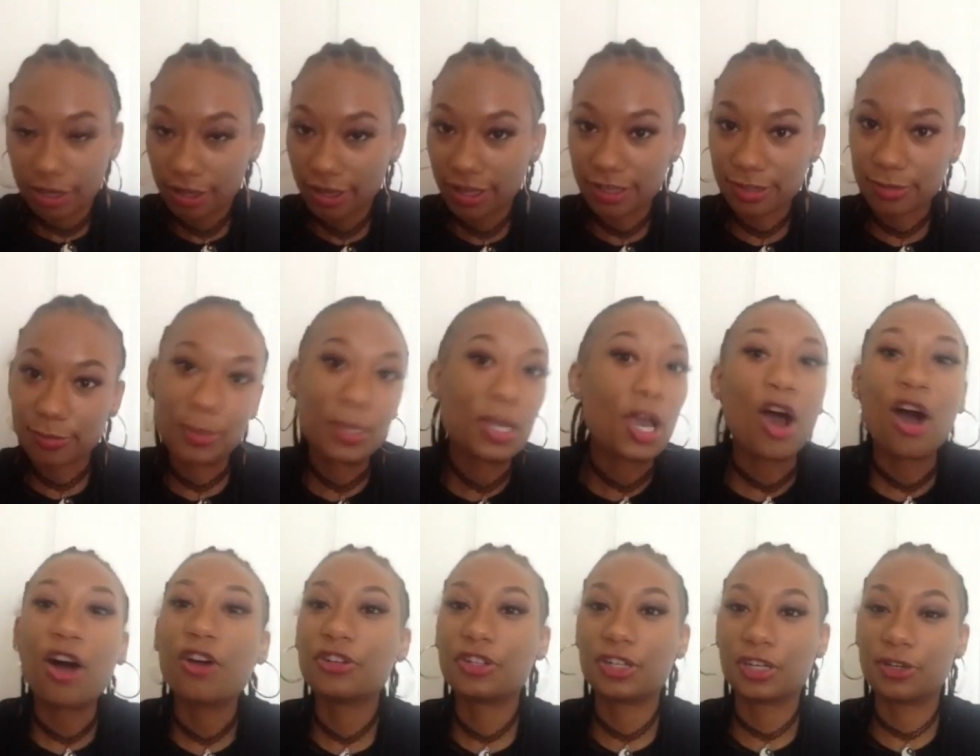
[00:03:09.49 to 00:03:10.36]
as we
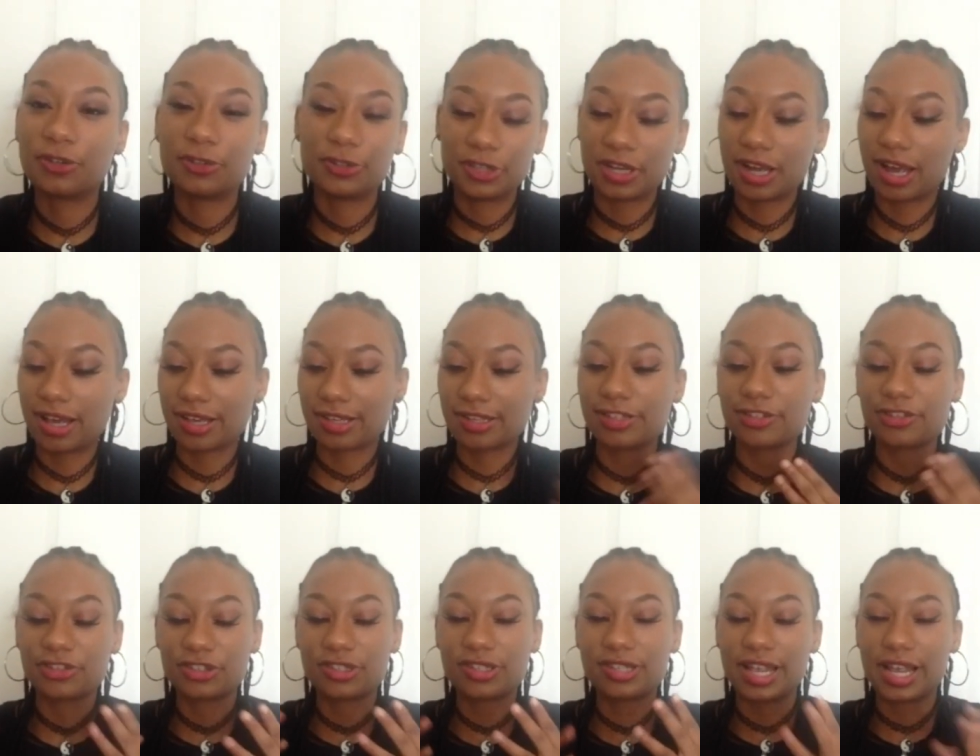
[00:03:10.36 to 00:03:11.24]
all know, you guys,
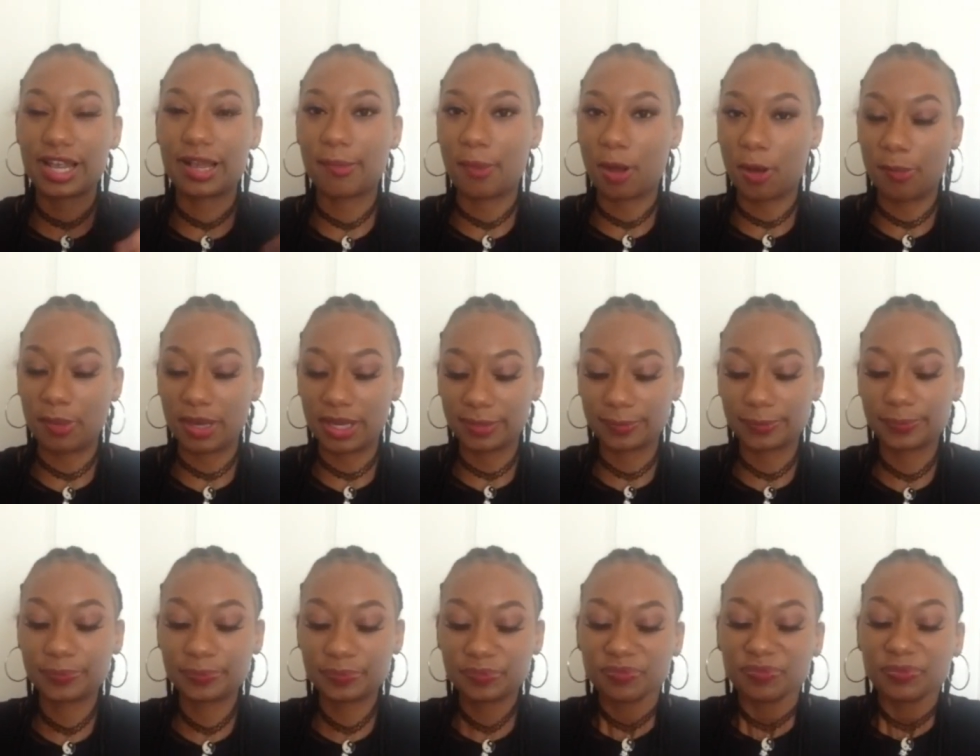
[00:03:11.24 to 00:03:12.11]
let's just take a moment,
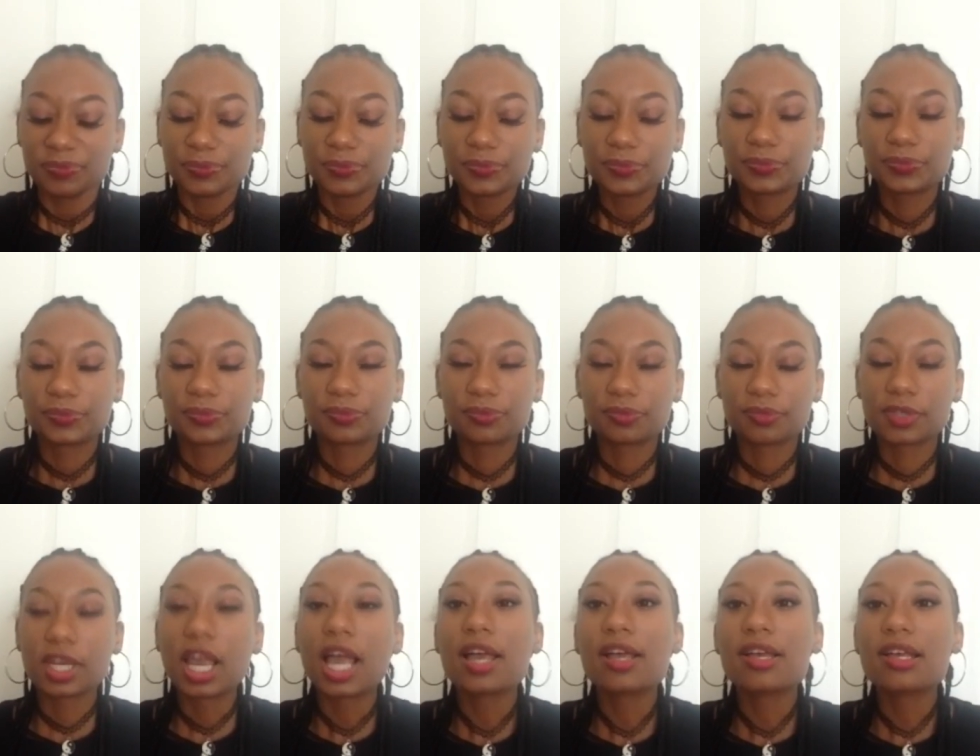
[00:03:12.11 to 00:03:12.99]

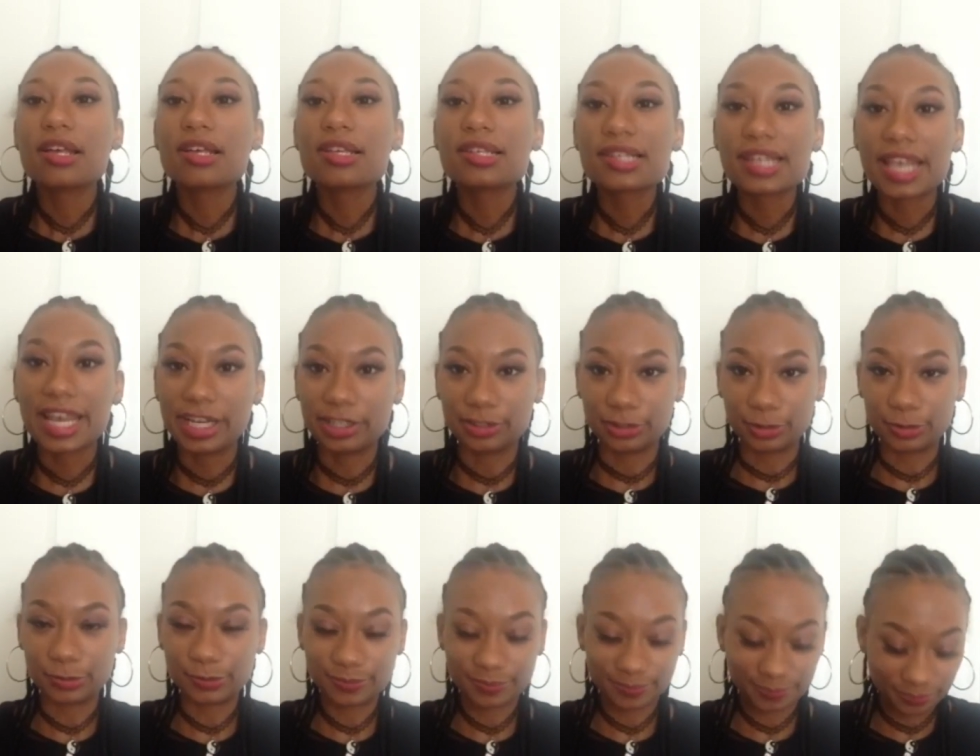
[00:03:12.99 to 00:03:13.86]

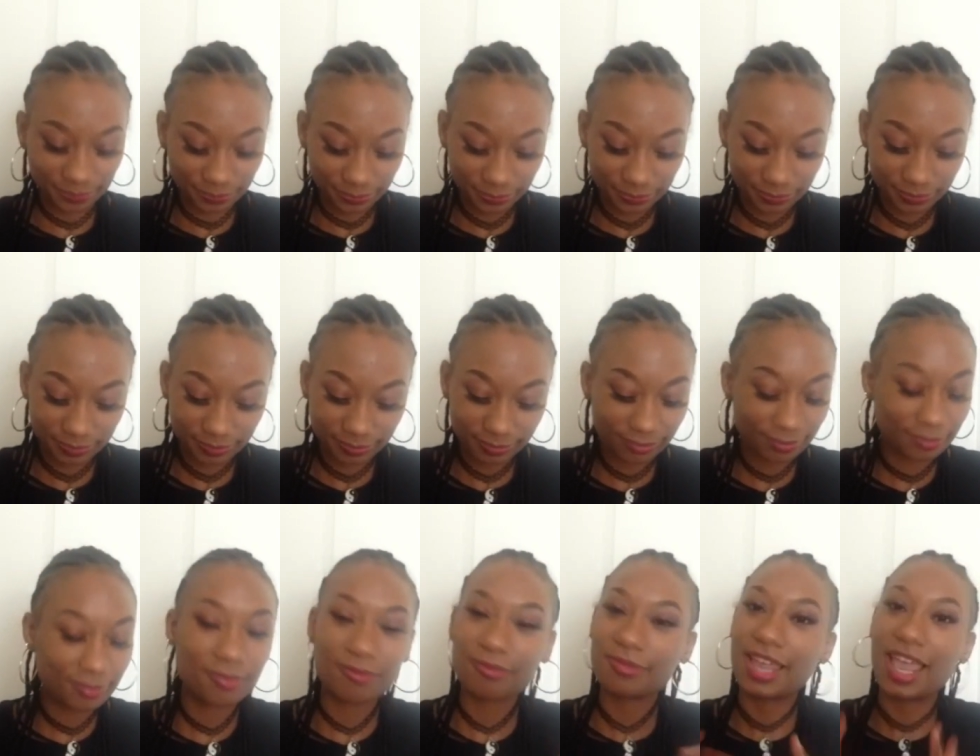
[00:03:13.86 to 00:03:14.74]
Scandal
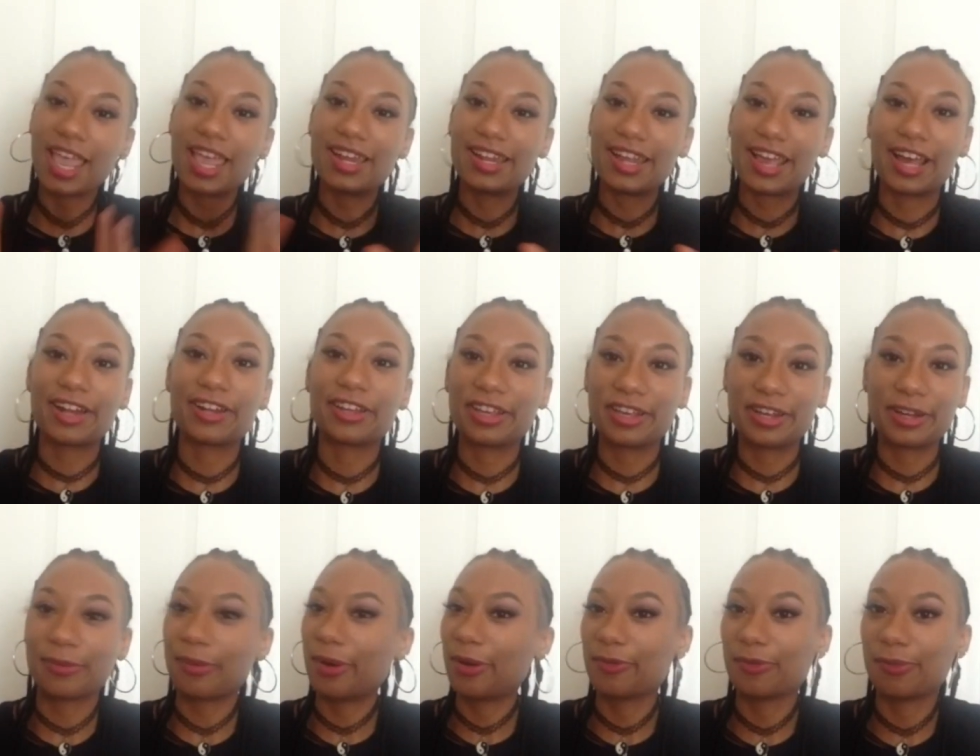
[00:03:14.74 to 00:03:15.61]
and How to
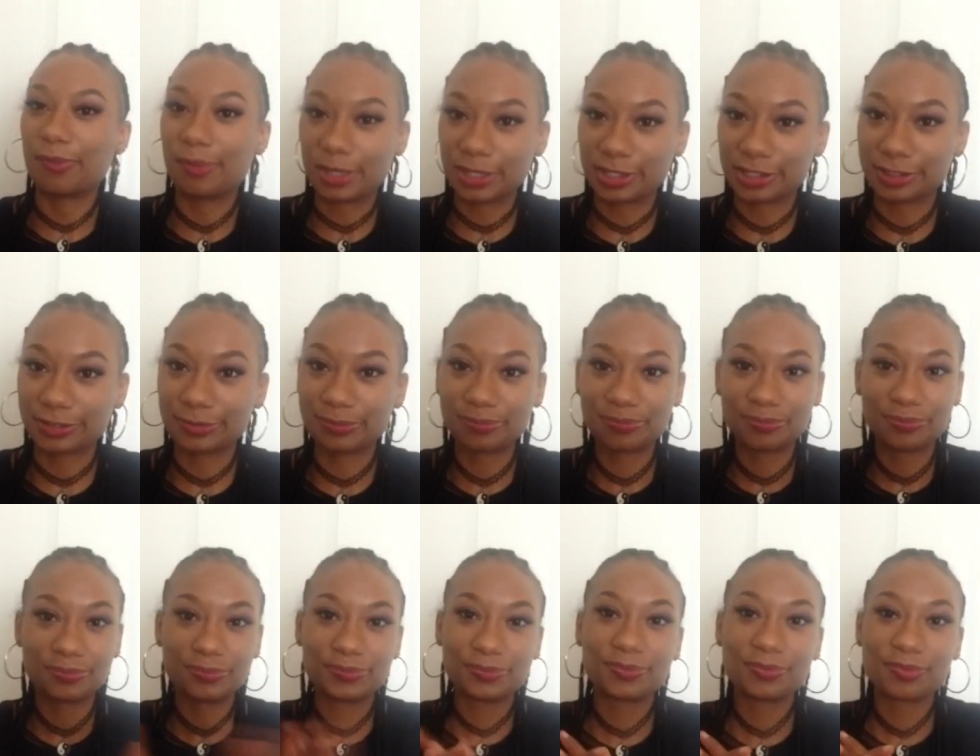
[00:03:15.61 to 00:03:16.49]
Get Away with Murder
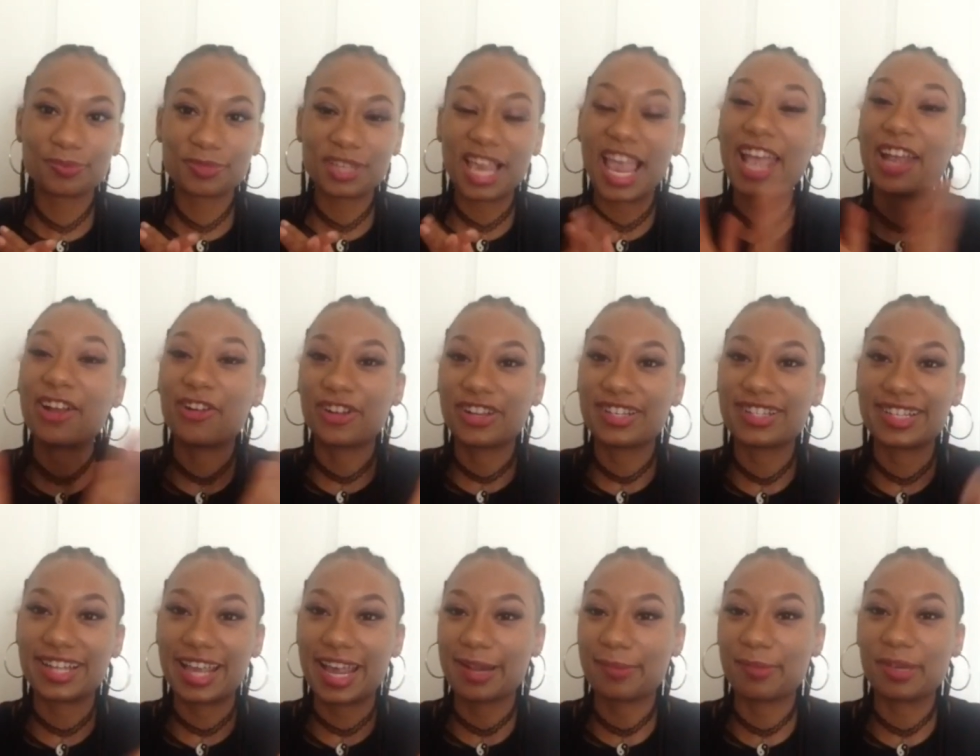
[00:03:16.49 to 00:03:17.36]
and Grey's
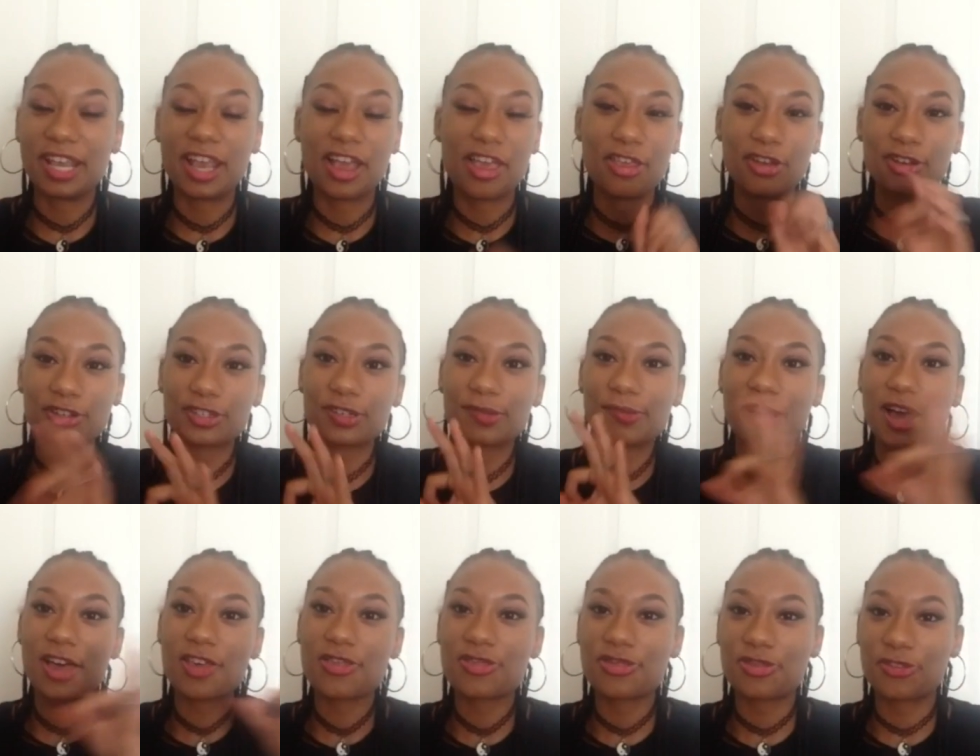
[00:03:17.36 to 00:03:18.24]
Anatomy. Those are
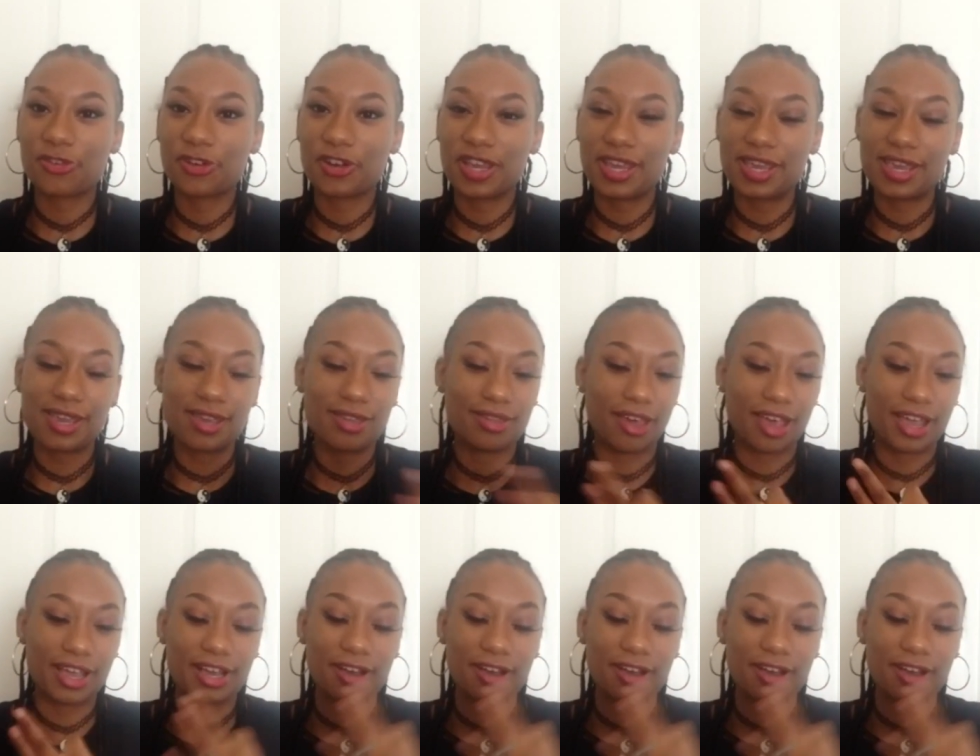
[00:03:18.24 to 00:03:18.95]
my three